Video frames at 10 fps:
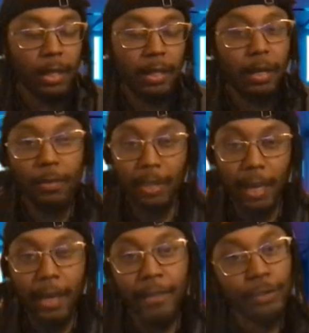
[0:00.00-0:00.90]
yo,
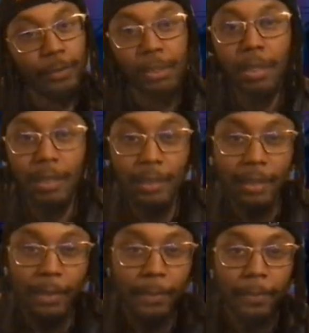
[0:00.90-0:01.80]
yeah, Hustle was cooking,
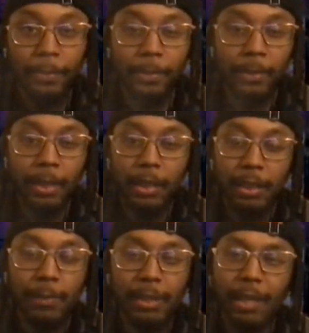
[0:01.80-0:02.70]
yo.
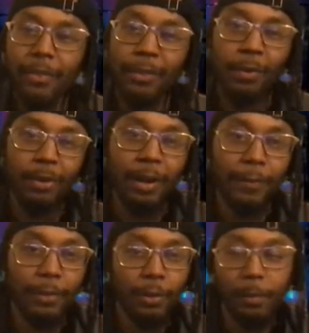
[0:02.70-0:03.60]
She was getting thrown
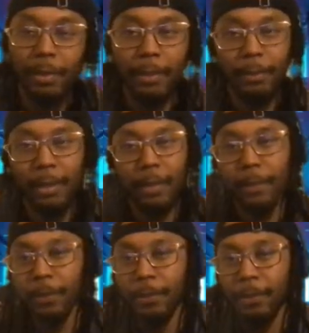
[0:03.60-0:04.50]
off a little bit, but
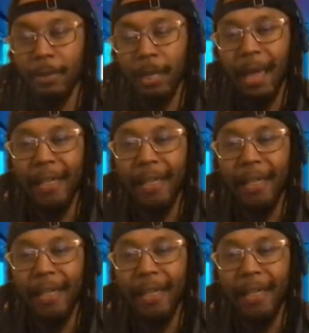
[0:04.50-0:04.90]
I